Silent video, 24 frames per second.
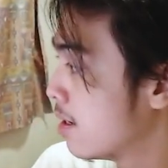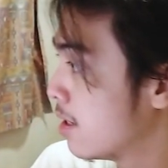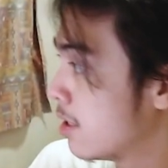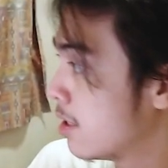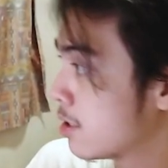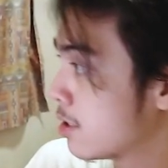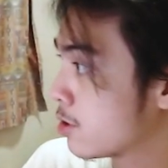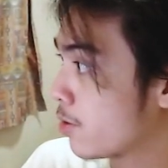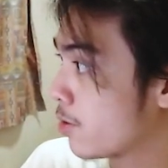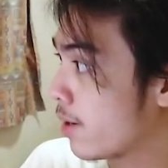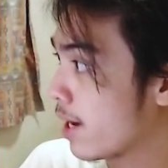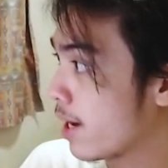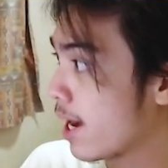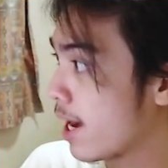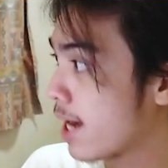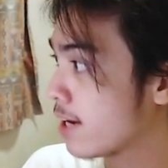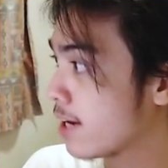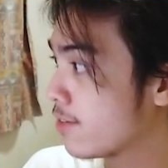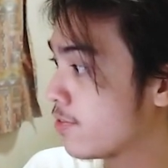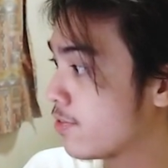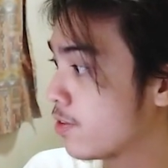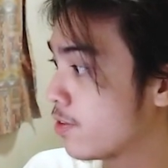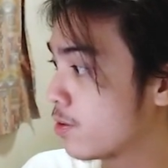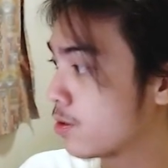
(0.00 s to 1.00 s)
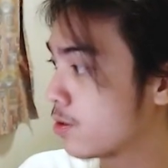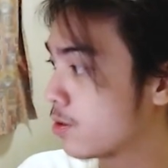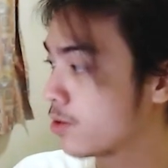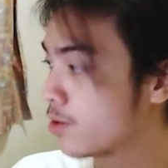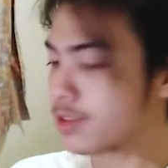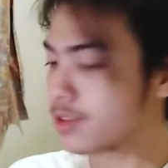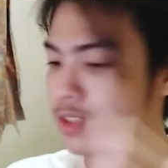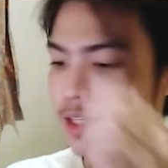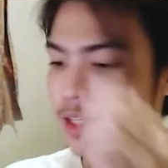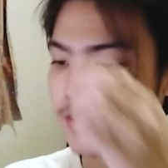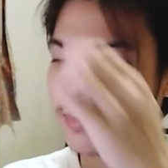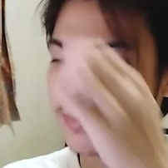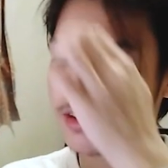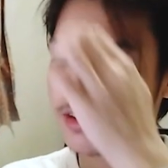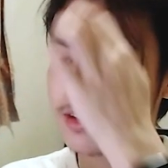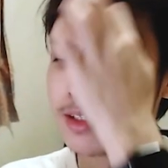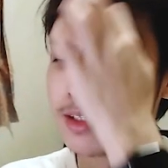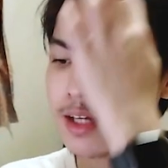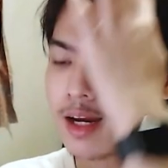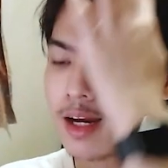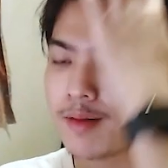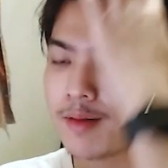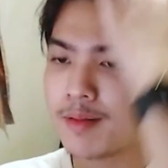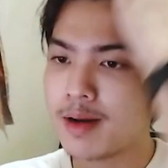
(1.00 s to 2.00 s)
So I had a photo saved on the
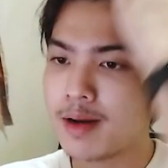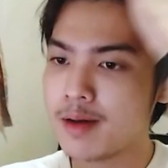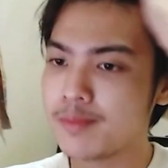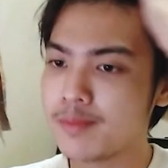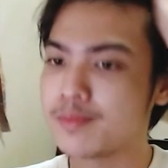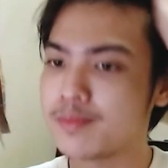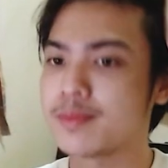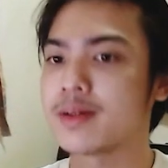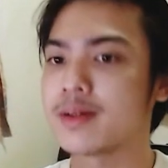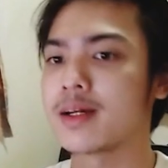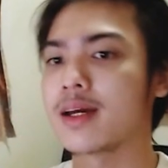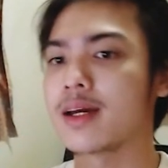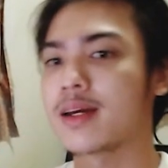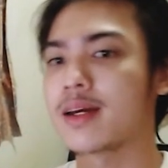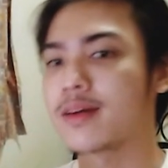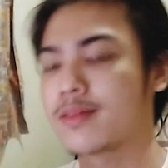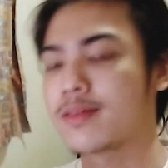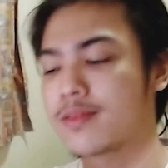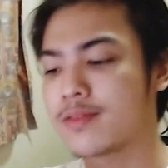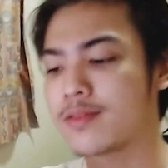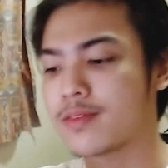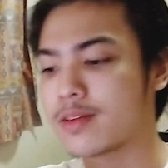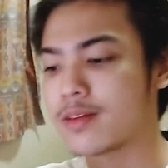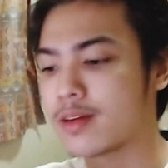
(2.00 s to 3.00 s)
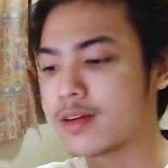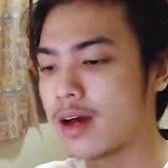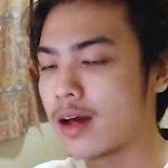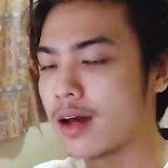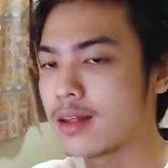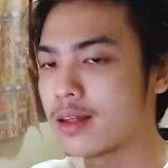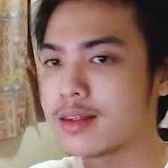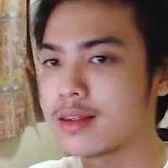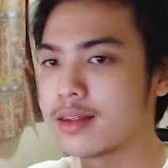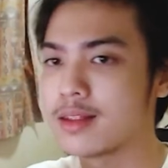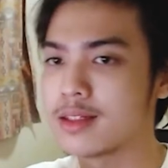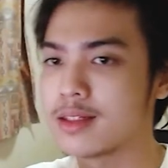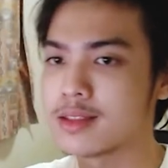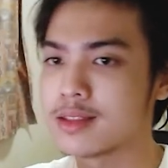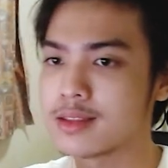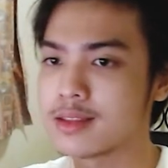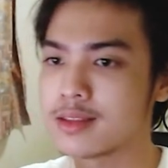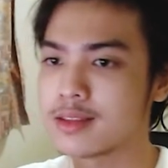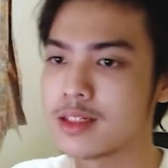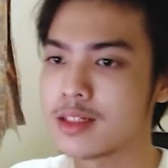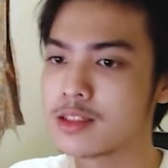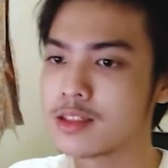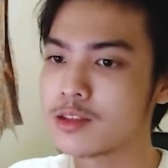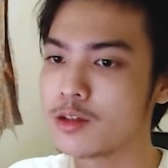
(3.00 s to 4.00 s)
camera app, but I forgot
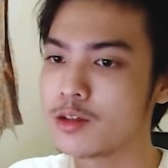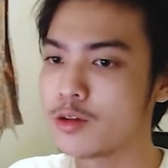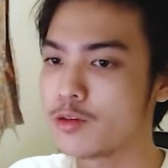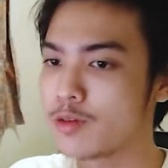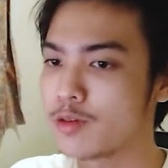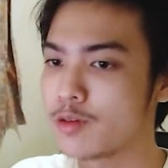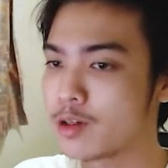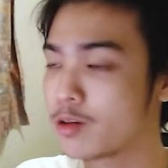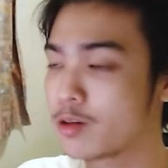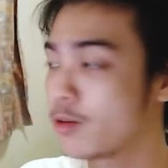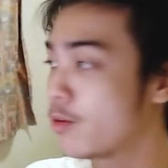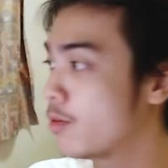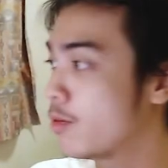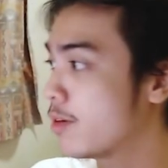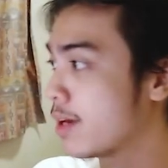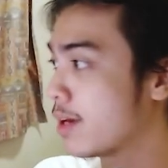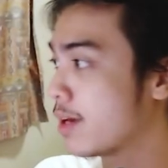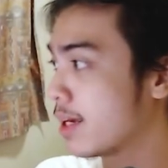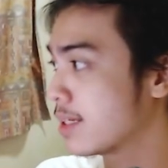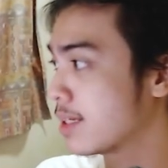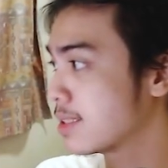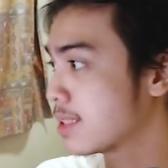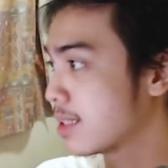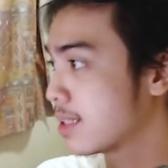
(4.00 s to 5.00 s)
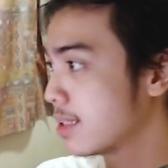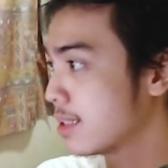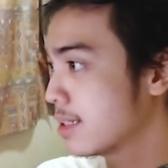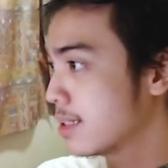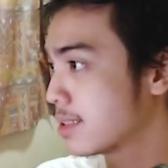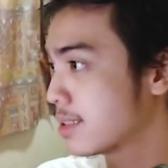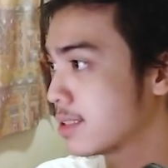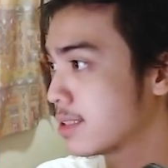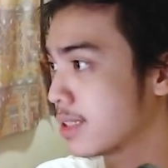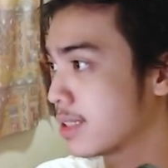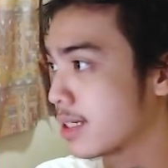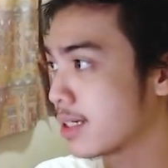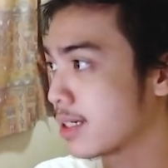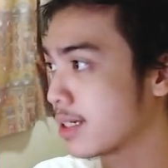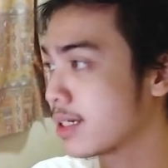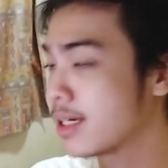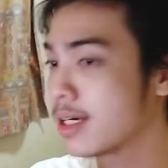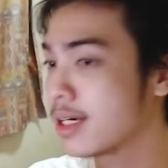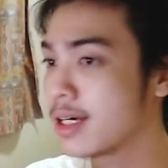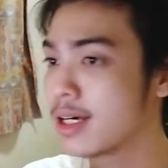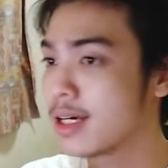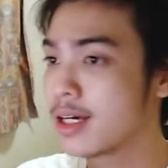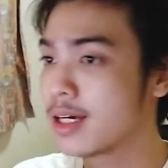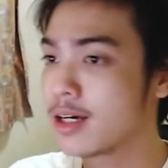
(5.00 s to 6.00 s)
this whole recording is glitching
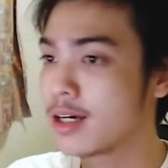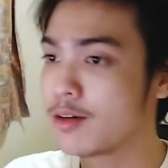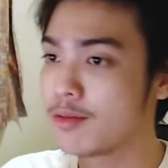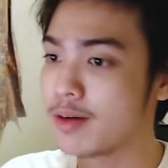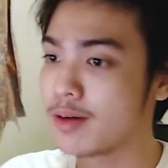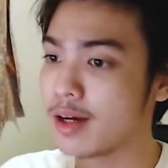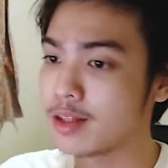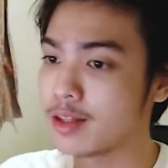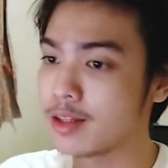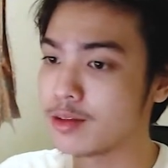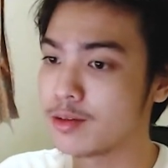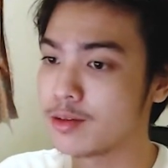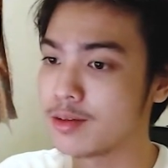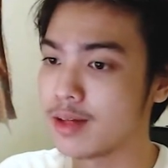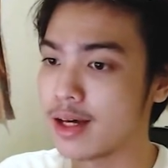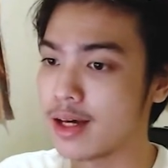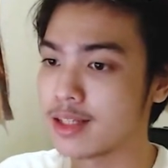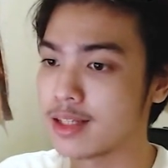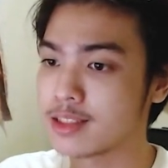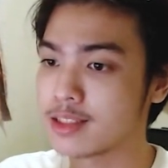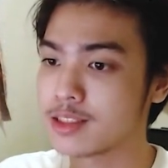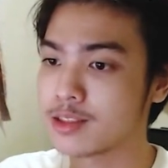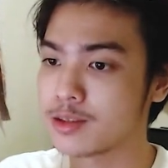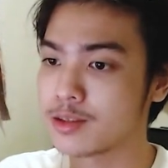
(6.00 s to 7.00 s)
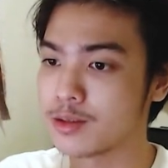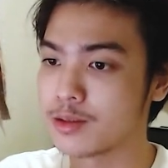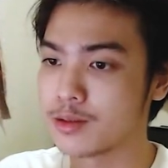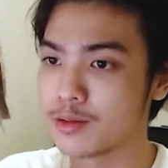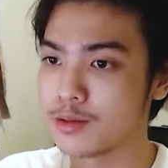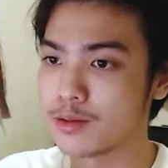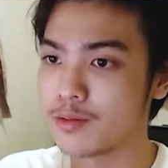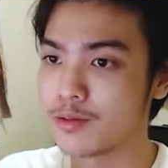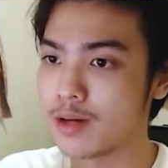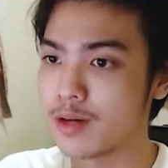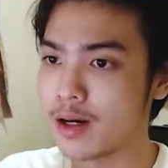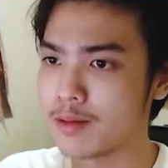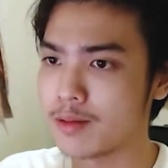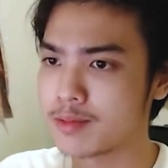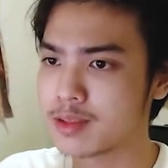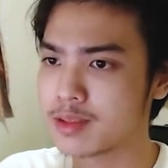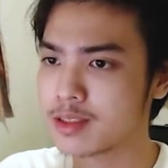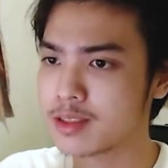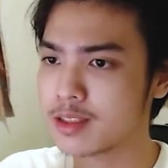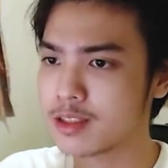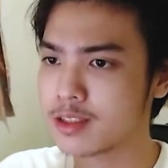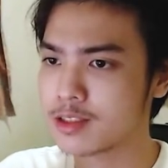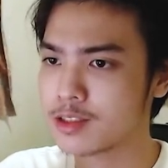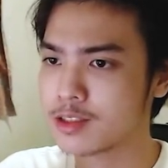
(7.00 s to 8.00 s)
when I do that. So I'm just
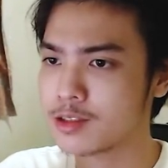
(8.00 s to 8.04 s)
gonna show